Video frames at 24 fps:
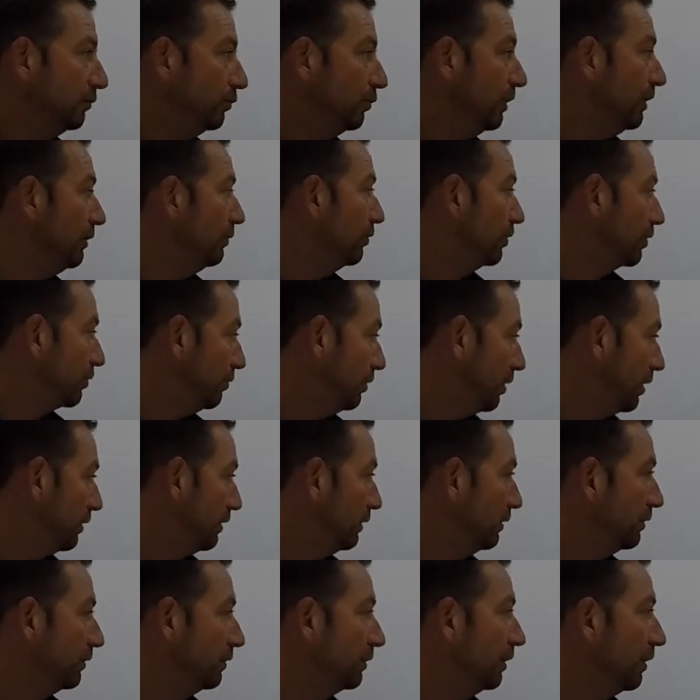we were
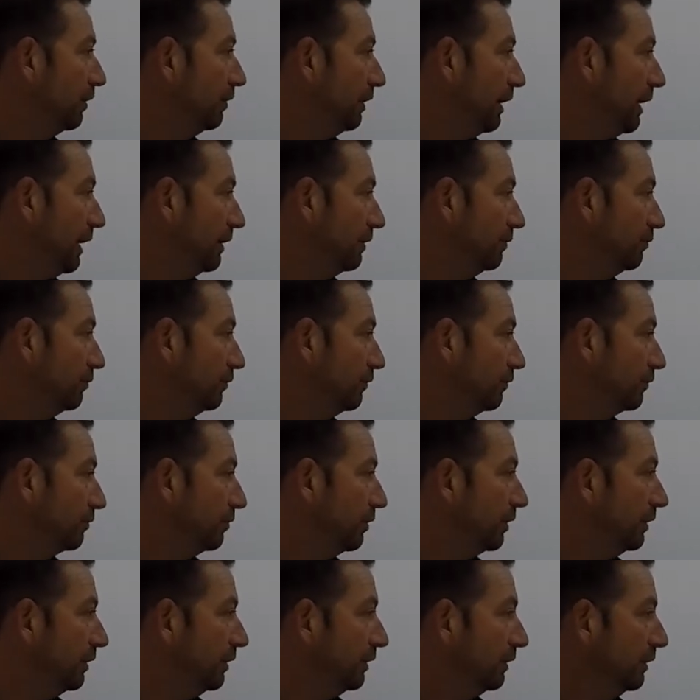quoting, I know Adam was
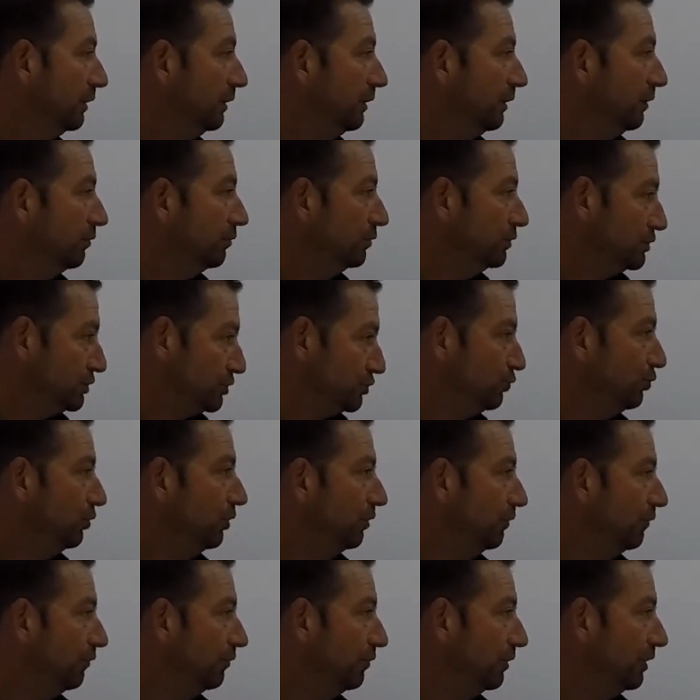quoting, was
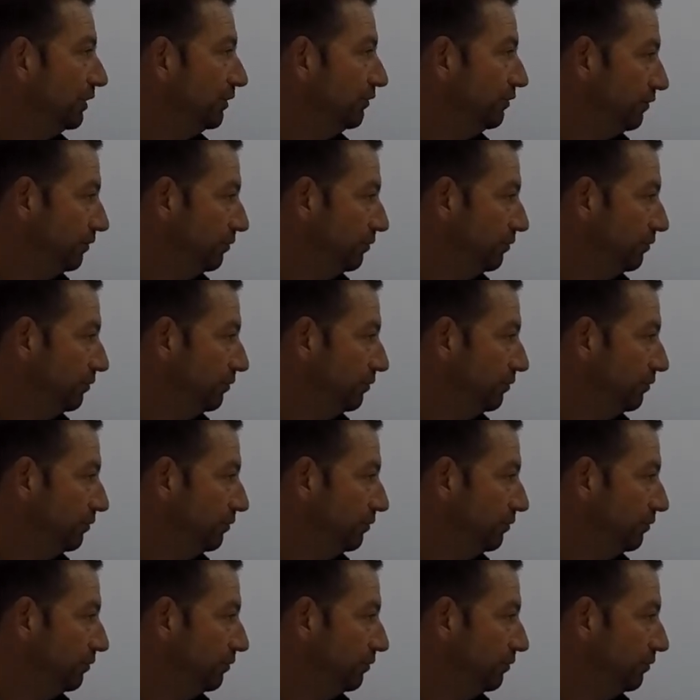12 weeks.